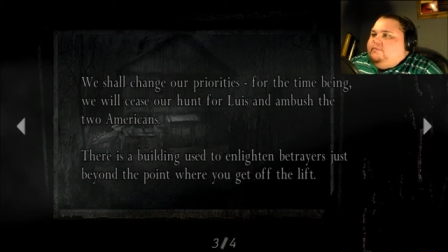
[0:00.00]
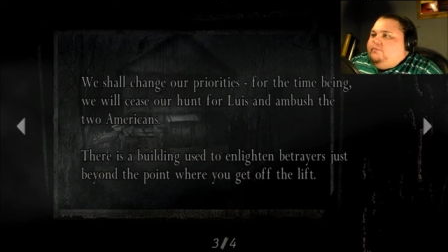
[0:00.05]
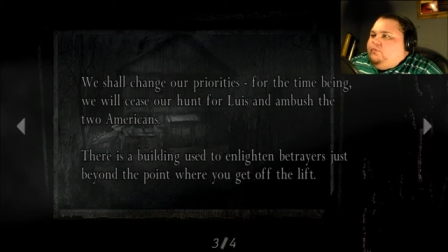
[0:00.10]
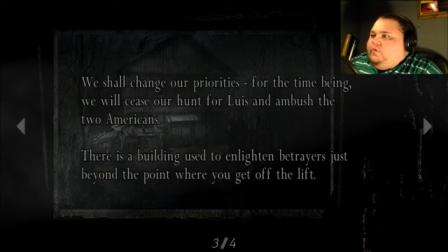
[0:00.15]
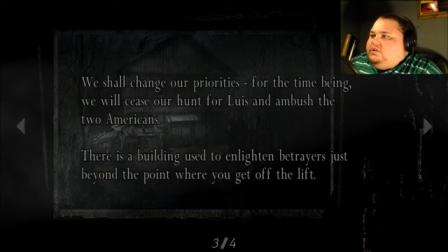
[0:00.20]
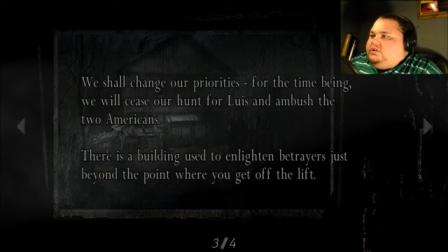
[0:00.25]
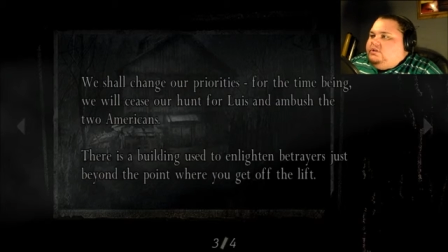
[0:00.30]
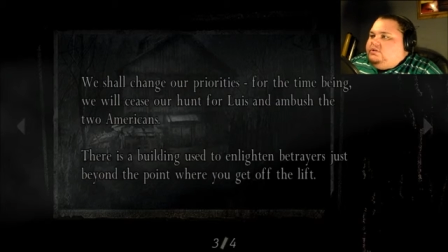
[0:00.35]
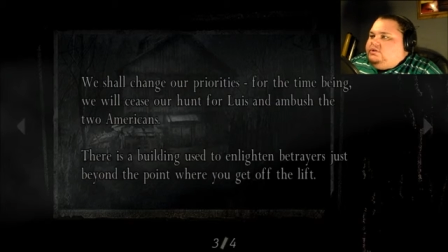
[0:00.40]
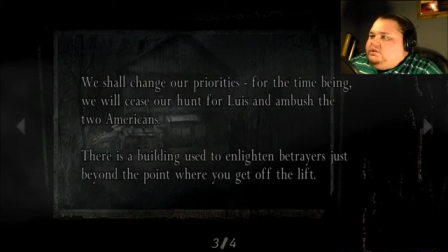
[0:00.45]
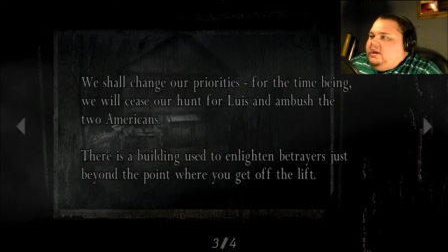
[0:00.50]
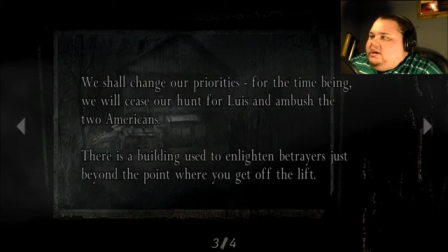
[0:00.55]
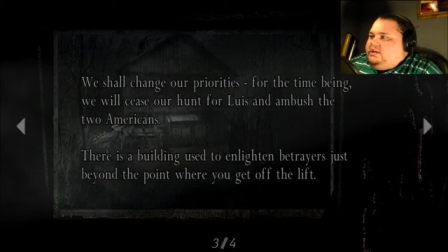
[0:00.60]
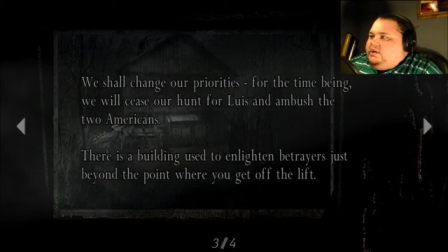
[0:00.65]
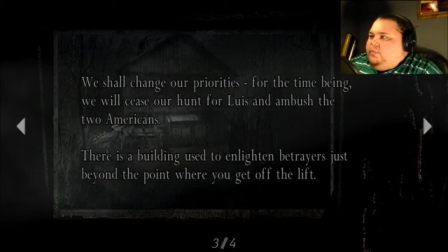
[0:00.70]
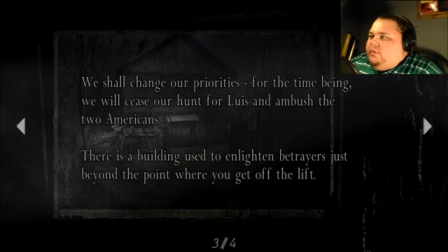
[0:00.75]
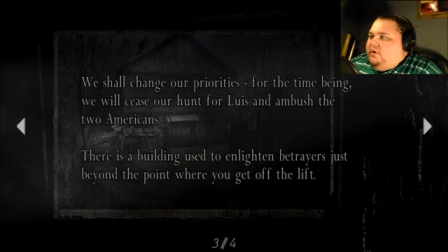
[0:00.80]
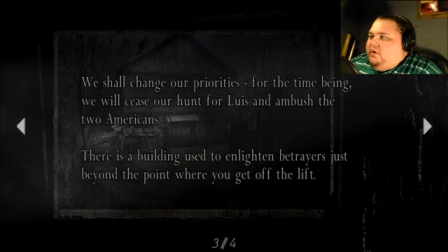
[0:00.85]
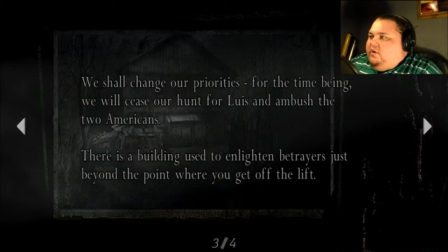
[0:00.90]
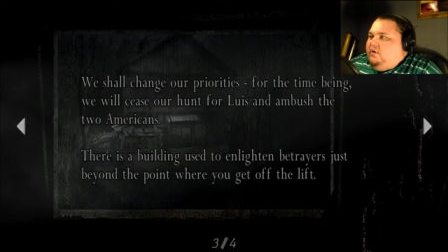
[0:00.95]
We shall change
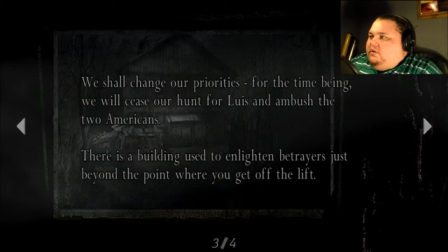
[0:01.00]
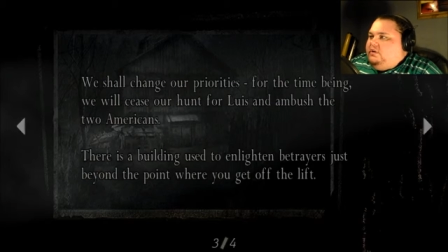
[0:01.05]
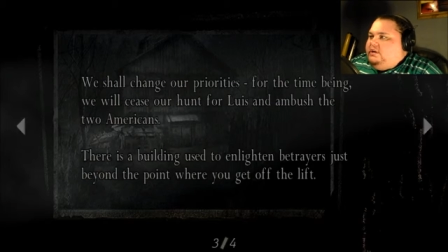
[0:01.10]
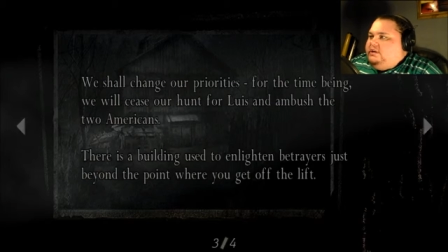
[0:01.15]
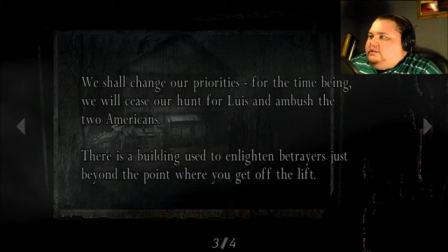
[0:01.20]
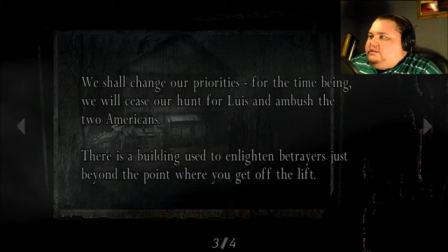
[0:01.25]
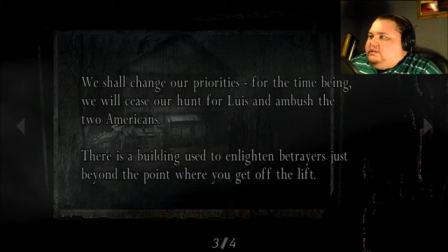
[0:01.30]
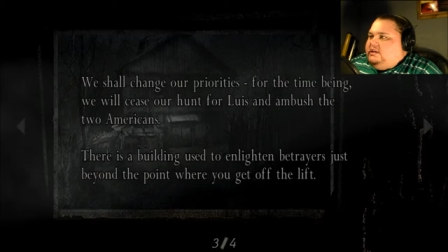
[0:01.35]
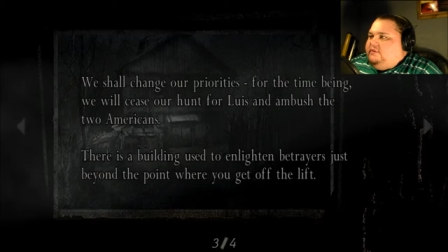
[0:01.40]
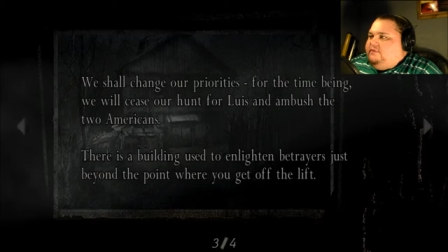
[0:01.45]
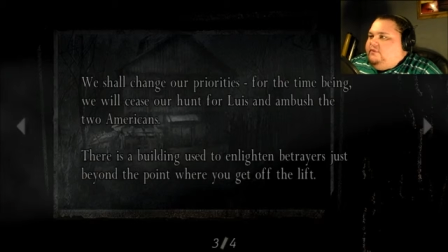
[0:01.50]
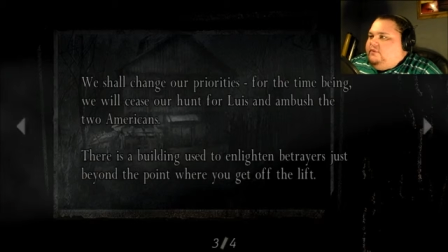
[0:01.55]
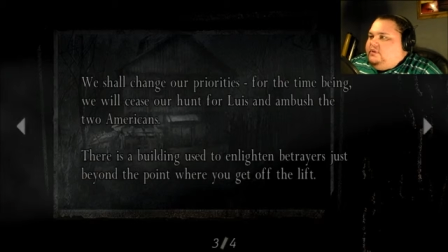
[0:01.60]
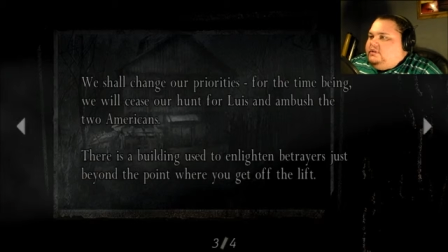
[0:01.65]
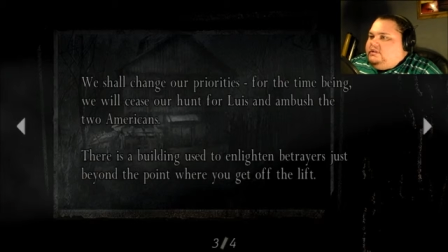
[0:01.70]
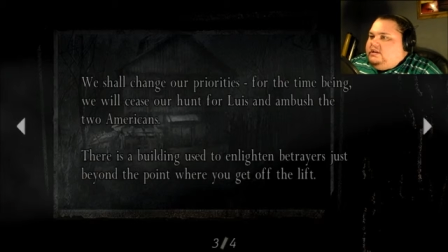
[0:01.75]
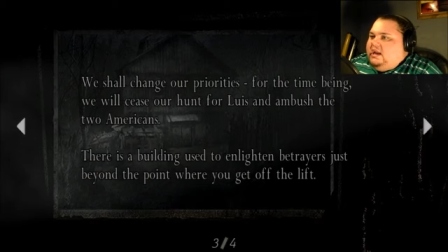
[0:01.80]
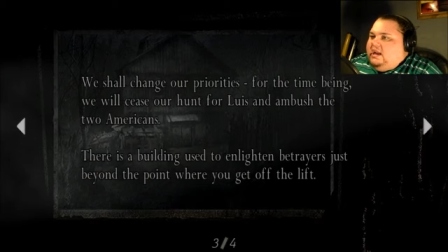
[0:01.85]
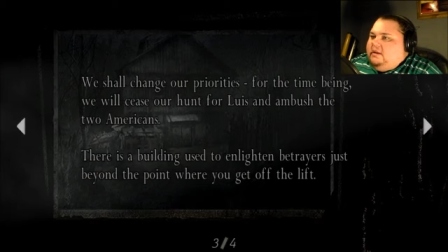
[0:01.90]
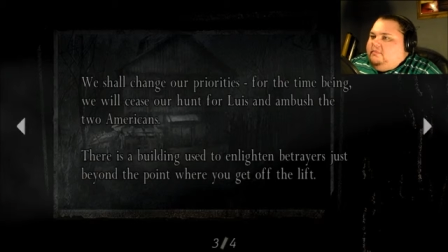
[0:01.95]
our priorities. For the
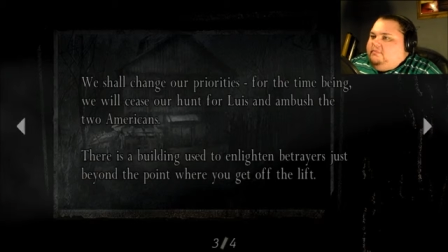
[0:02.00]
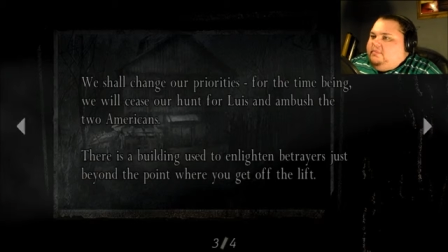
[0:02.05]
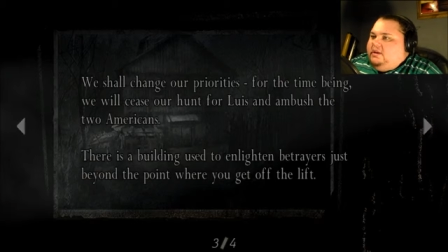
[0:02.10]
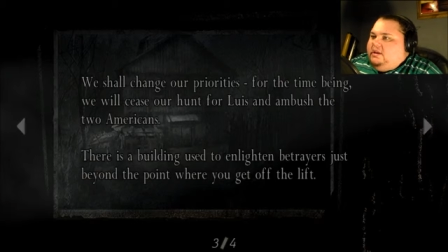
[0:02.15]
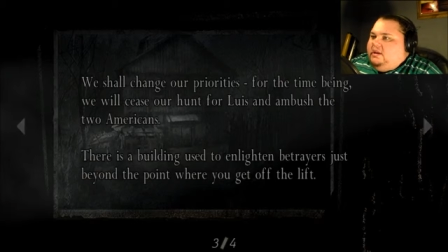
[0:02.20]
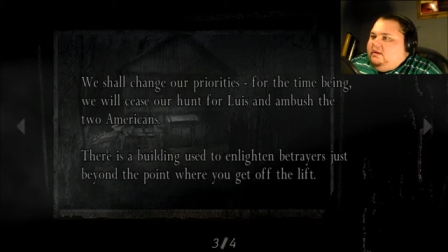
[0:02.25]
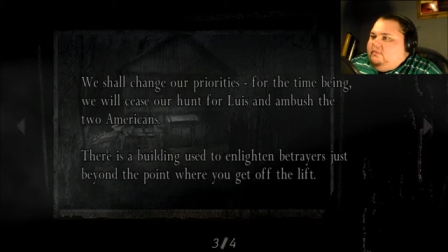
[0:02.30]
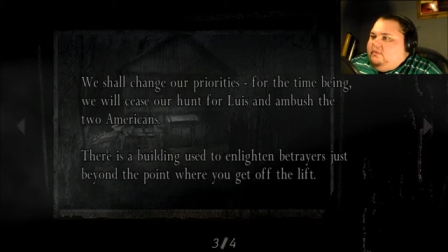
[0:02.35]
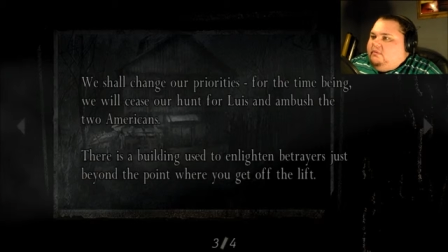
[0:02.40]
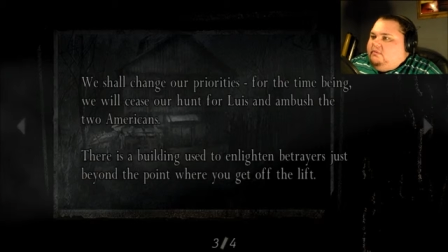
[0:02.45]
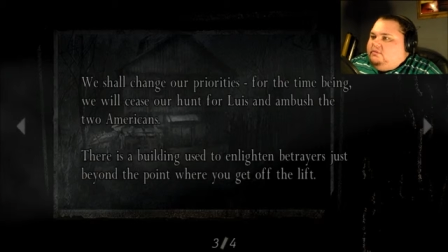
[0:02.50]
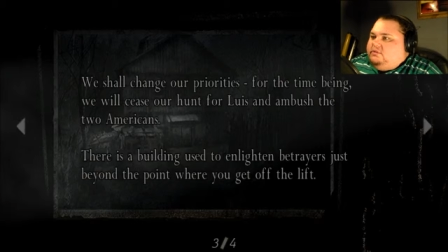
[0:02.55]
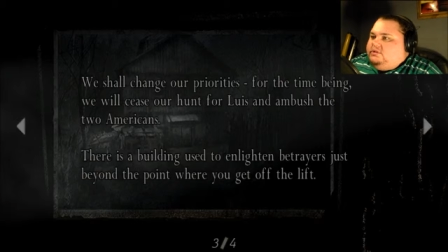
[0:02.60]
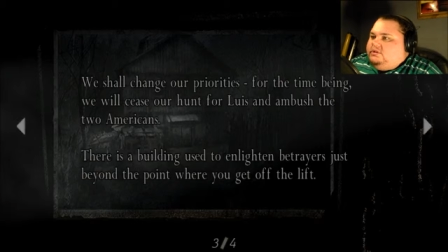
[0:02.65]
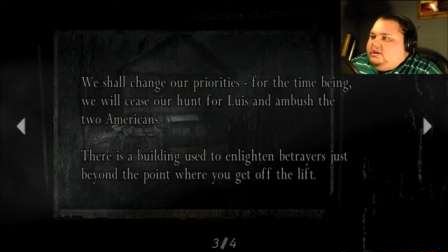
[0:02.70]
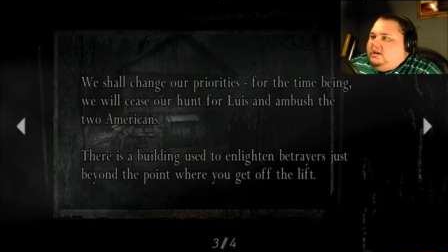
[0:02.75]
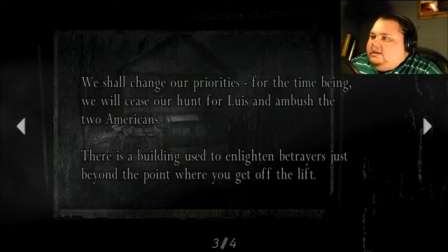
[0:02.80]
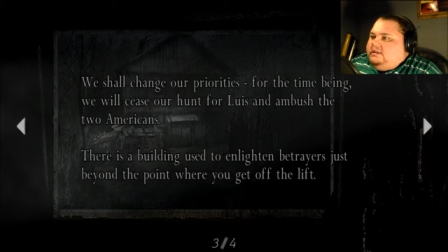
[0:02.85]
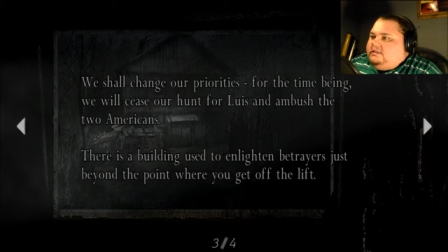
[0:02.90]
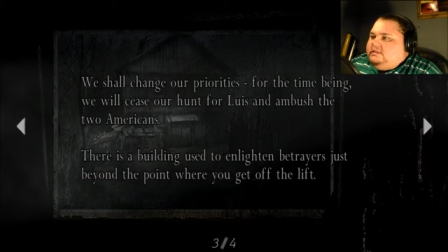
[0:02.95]
time being, we will
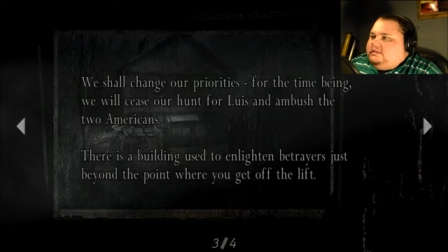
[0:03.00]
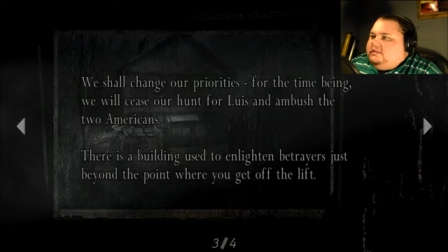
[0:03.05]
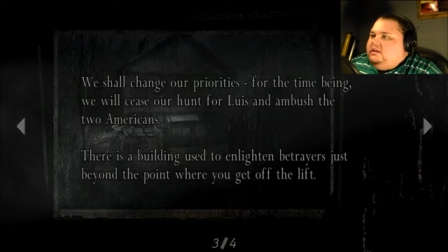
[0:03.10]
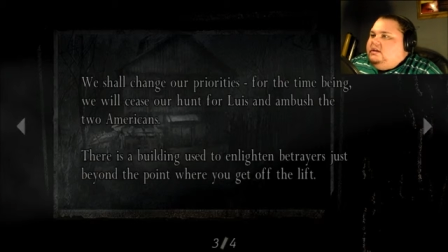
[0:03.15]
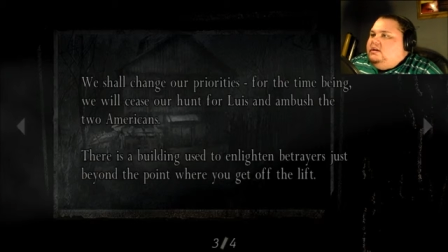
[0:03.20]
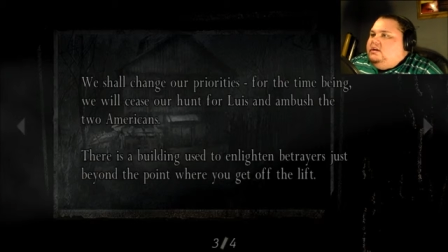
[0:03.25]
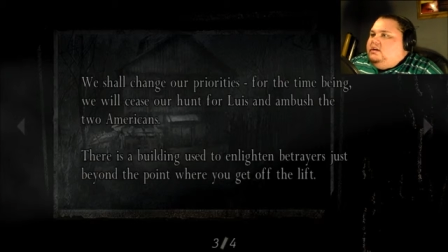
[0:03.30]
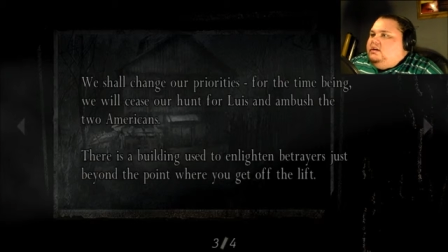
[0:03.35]
chase.